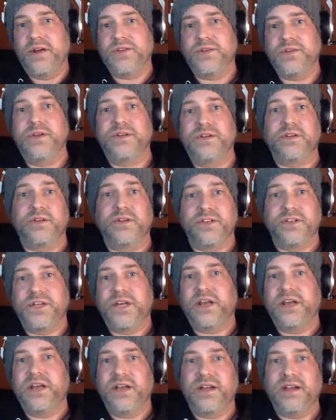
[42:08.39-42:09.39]
So I started
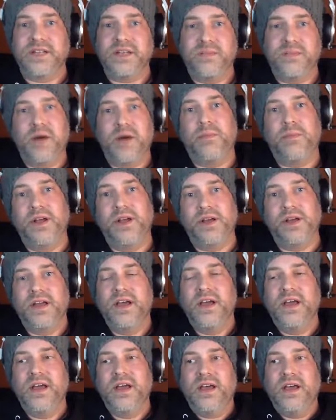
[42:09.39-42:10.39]
checking out TeePublic,
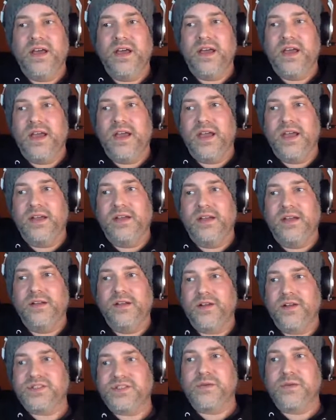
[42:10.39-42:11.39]
and
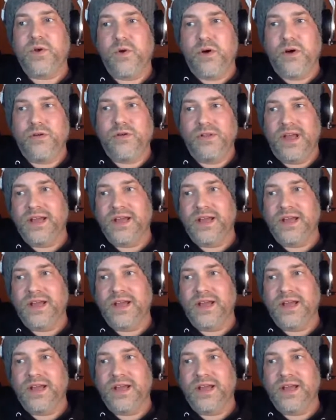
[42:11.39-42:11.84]
it seemed cool.